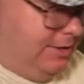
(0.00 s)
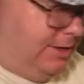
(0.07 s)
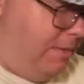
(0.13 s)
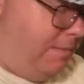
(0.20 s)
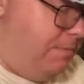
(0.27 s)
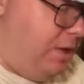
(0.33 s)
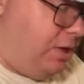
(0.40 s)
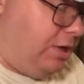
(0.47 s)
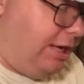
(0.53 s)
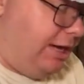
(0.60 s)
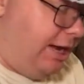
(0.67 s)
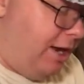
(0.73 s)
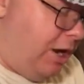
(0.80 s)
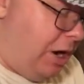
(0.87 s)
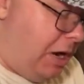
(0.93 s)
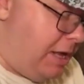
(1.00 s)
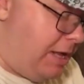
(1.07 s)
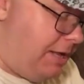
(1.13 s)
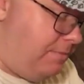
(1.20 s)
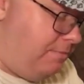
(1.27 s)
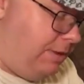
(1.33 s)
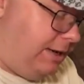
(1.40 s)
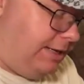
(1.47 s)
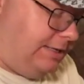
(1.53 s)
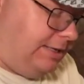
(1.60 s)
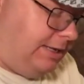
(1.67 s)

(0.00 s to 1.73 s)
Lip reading: a millionaire. But